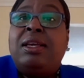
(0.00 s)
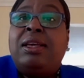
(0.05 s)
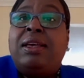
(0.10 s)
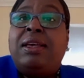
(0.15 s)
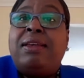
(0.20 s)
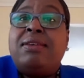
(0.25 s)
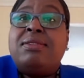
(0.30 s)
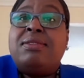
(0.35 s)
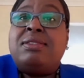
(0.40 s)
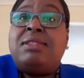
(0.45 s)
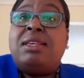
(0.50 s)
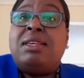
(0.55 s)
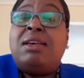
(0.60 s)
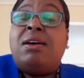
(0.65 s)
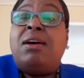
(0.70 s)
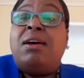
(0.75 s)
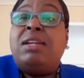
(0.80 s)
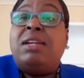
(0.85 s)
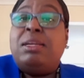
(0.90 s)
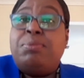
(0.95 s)
is the
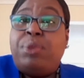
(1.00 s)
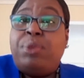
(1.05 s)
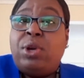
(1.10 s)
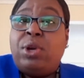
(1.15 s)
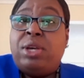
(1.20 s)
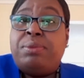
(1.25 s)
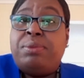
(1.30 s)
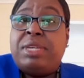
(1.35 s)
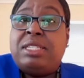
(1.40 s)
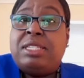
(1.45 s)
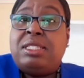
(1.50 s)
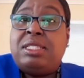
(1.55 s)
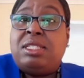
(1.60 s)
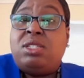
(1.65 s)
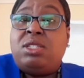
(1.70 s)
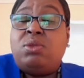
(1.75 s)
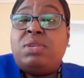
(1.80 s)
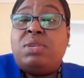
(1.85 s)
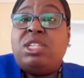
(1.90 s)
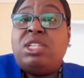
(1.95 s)
unemployment
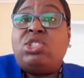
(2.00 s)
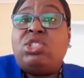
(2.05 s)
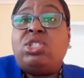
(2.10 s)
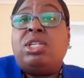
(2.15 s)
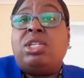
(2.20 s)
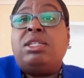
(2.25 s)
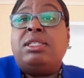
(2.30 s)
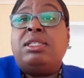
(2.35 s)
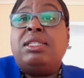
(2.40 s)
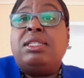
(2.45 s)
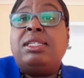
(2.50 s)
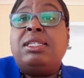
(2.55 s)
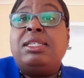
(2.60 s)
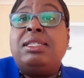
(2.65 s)
situation